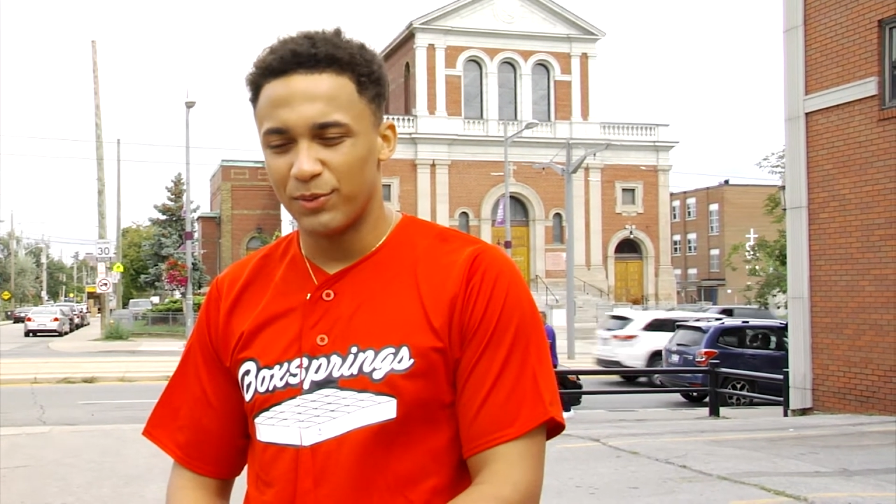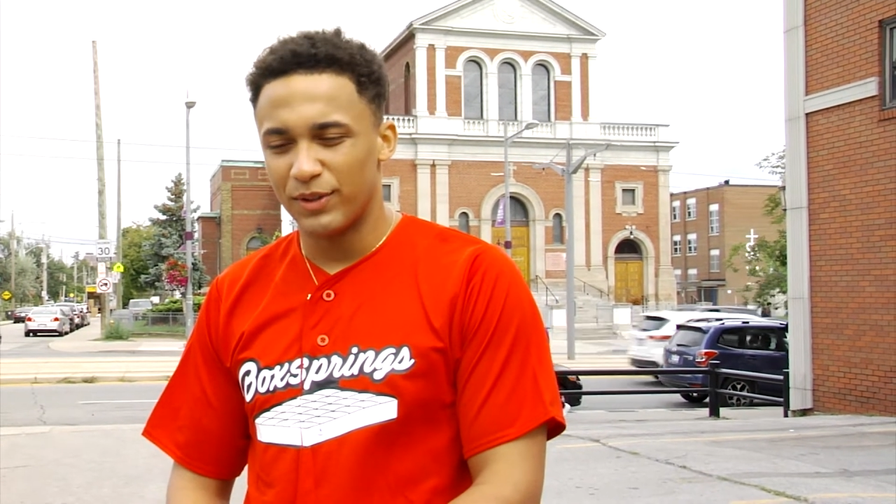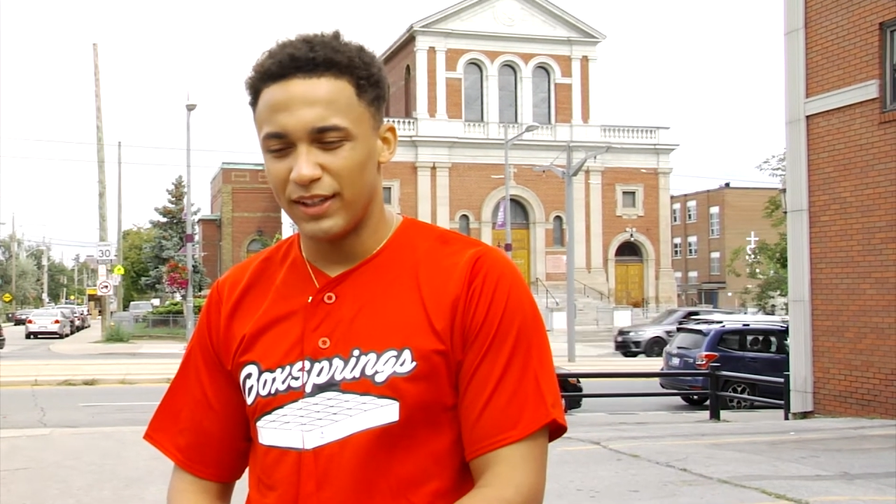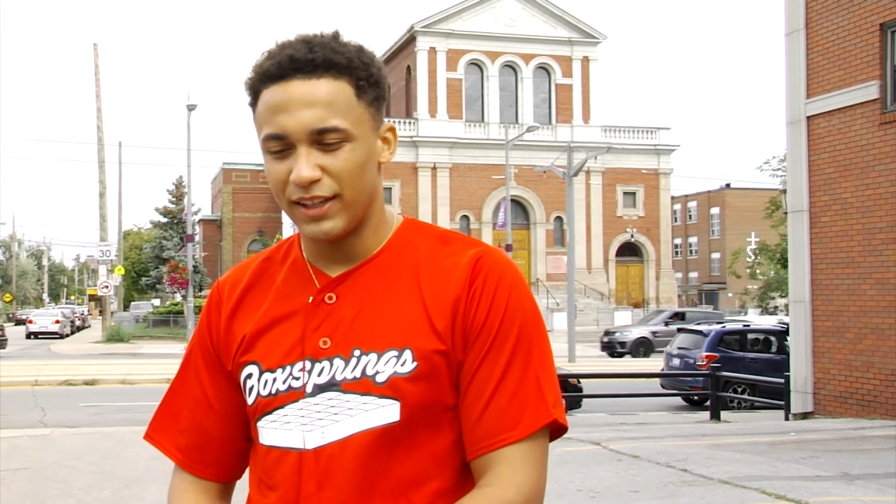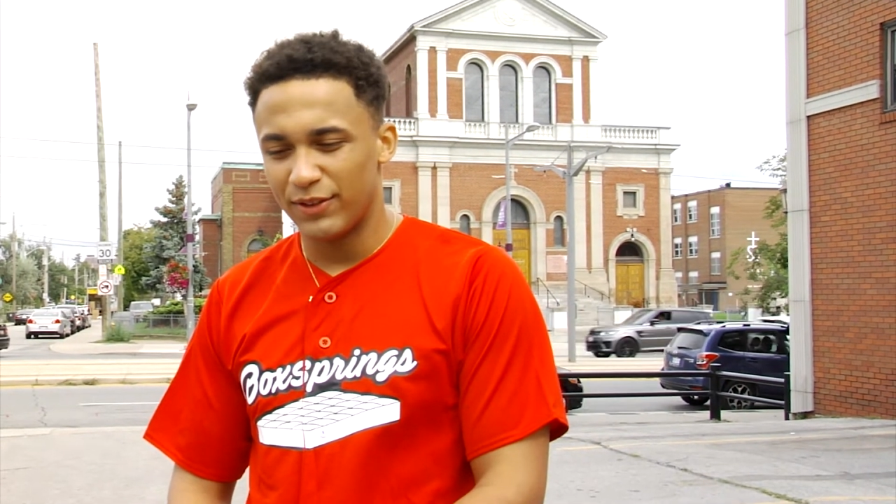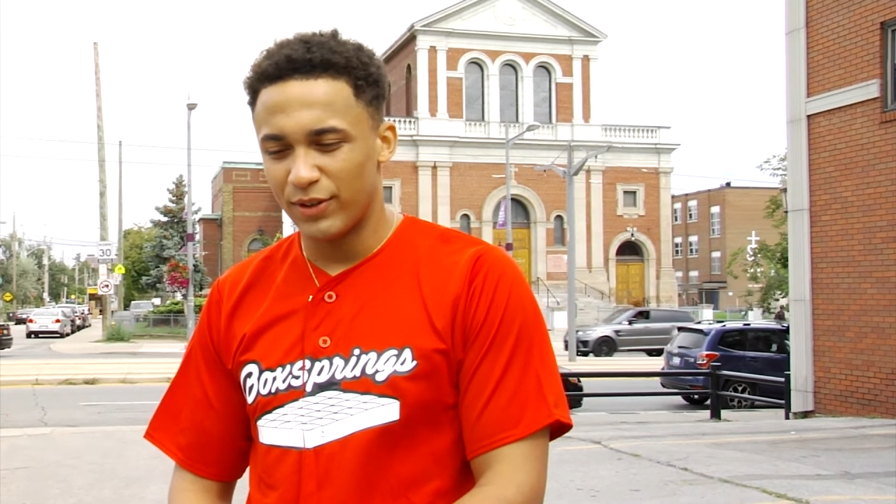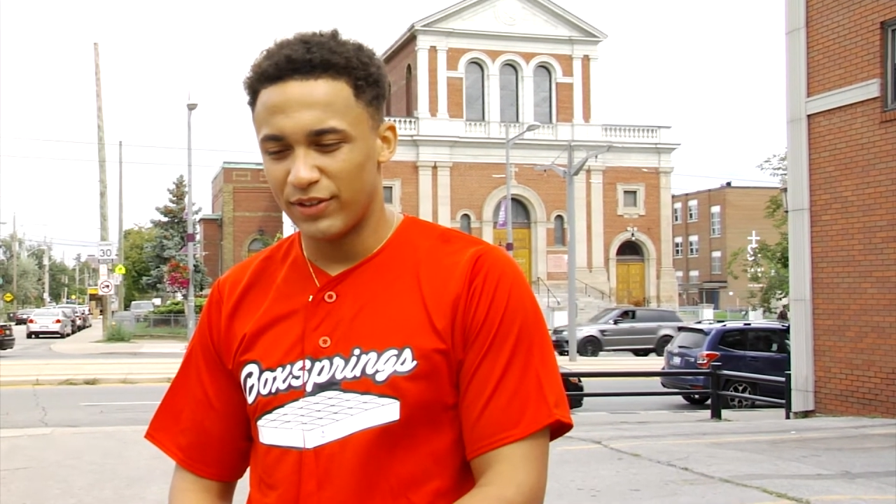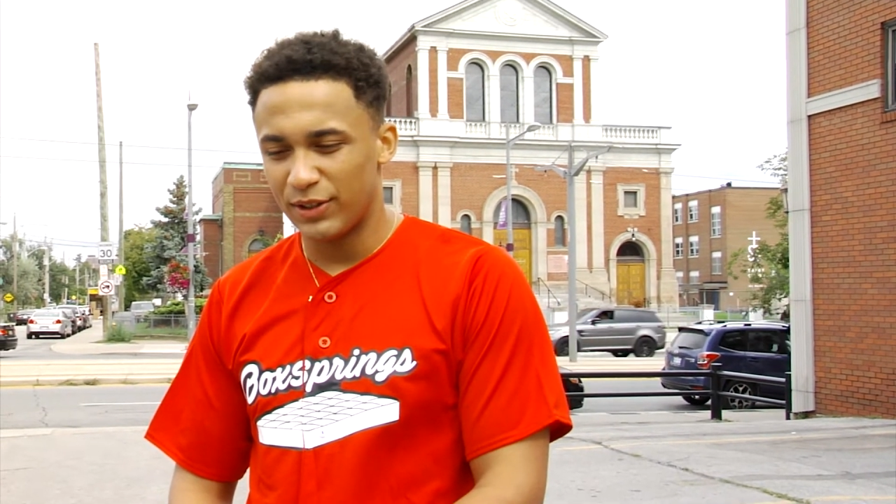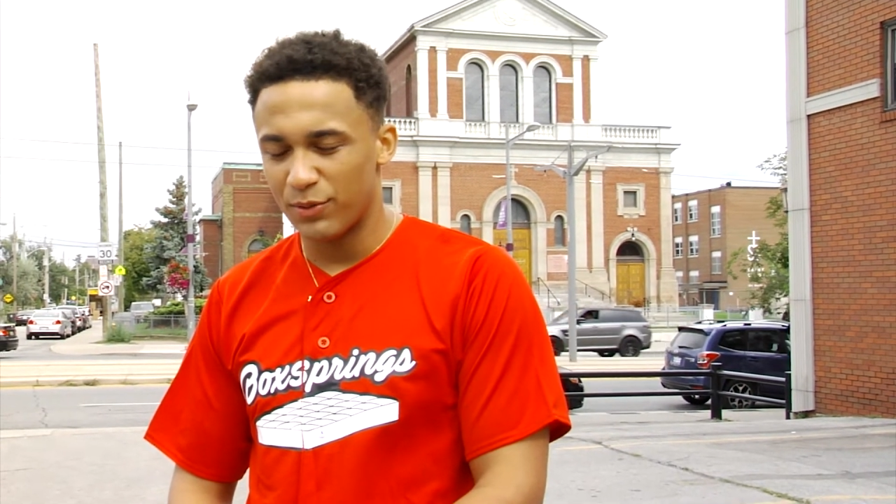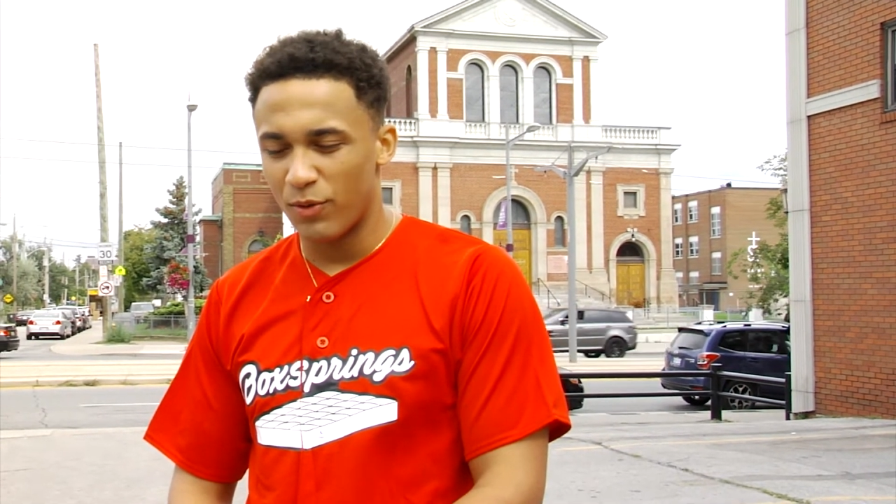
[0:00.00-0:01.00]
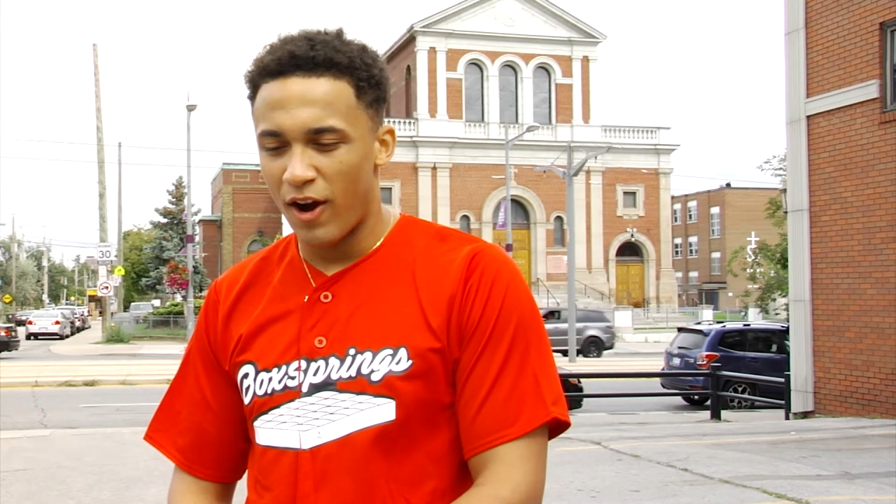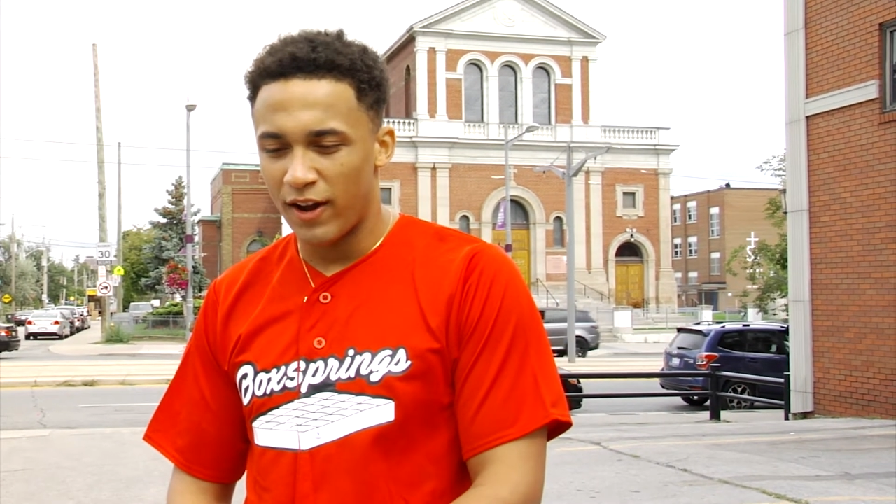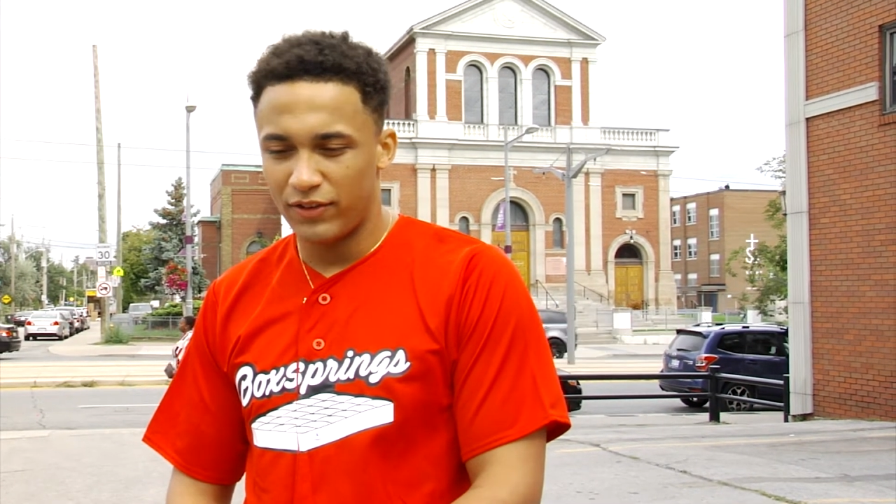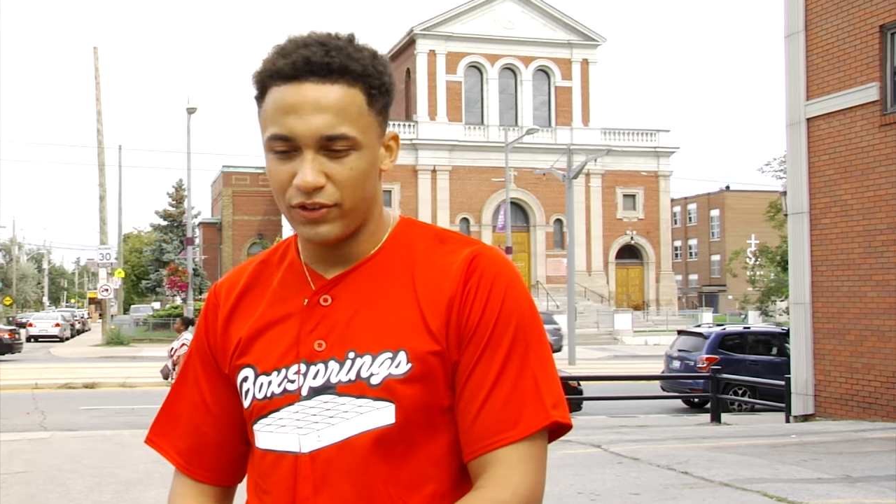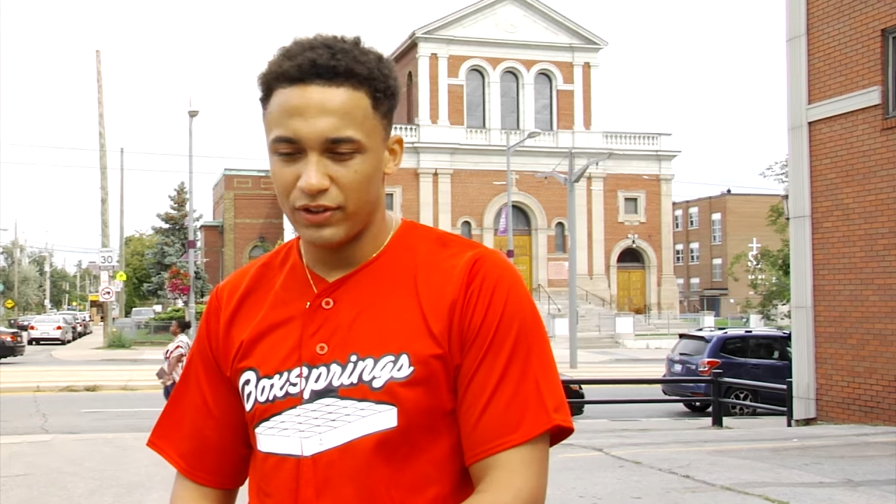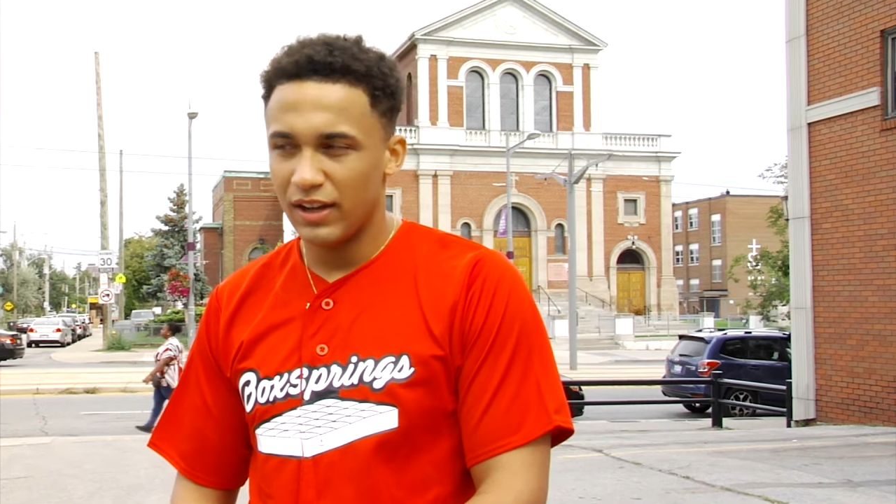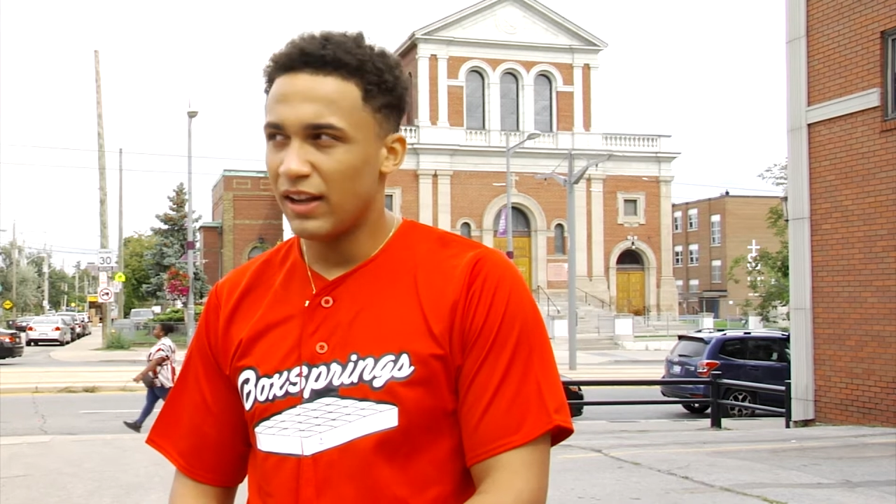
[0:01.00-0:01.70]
really interesting to watch.